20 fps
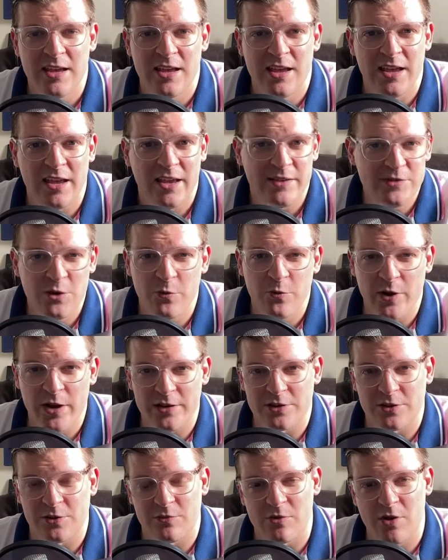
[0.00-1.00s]
It gives you
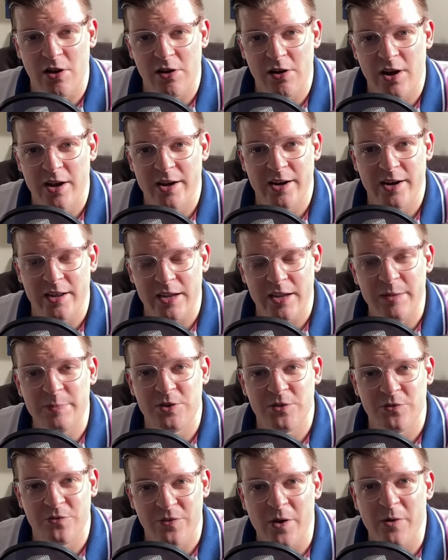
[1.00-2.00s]
rails to run on and it keeps
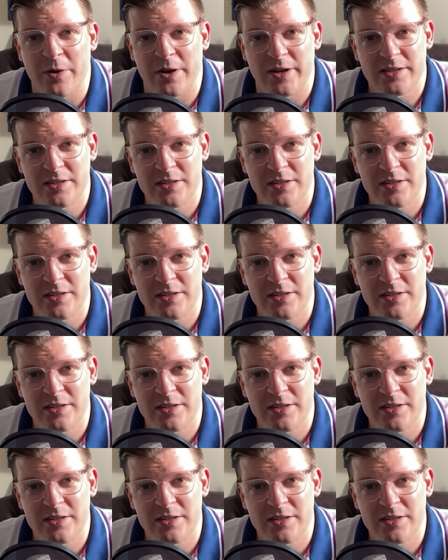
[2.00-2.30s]
you focused.